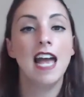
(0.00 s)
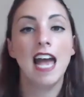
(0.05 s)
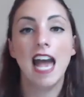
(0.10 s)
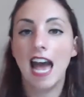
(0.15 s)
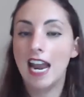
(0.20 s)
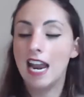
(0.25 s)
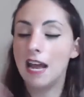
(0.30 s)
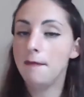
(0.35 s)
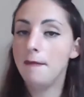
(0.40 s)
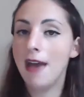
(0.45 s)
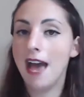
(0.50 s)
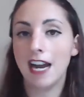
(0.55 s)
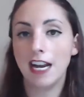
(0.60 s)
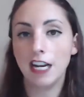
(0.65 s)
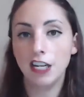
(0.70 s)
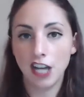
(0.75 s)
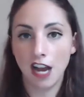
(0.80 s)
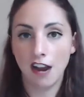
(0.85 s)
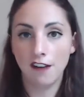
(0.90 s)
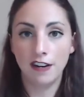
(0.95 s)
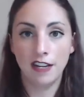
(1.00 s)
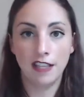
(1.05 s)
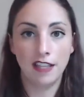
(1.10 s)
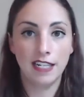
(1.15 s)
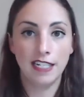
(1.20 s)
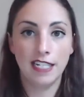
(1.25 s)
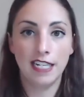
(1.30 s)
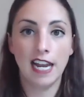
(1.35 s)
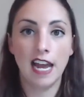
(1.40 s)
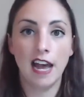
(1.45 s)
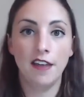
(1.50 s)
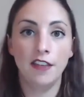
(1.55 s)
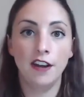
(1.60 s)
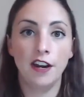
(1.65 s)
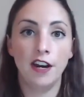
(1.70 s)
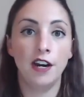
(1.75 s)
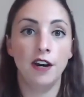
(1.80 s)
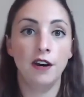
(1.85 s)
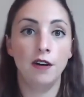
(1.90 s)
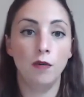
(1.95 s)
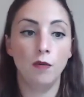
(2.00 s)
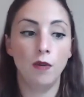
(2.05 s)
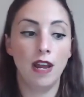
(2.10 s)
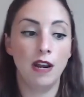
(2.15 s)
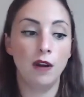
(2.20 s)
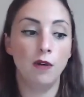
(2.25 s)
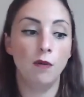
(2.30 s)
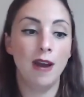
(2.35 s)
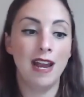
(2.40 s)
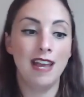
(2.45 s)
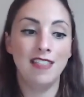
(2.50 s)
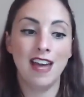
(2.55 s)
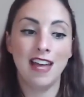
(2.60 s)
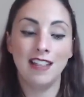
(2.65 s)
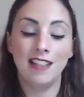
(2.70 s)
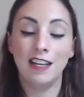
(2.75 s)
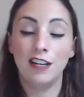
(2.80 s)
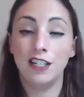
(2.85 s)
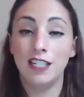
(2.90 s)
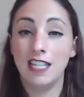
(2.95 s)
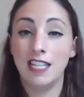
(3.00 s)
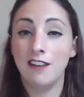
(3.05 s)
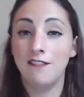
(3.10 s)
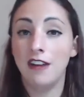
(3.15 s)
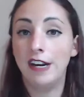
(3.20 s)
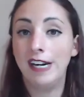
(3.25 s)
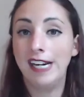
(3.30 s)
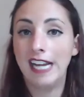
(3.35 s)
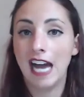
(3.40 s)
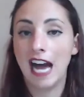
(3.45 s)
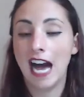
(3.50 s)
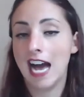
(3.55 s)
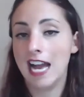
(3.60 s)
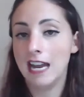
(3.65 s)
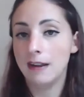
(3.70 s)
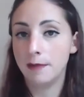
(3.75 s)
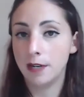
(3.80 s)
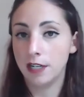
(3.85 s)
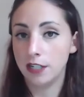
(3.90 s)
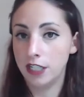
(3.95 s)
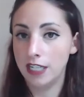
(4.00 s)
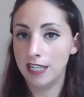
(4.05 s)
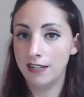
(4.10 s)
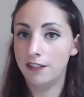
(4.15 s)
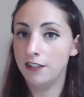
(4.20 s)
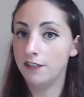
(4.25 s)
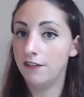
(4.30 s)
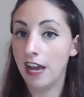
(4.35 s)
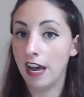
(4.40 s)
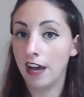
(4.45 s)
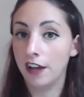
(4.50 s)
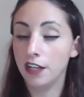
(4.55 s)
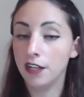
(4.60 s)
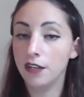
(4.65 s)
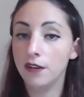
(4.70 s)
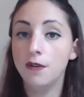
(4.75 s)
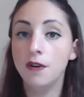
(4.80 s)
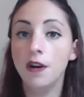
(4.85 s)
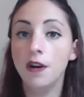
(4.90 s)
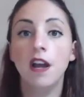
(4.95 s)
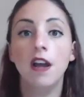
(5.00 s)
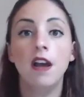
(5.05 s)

and I package everything together in a way that there is a very high perceived value,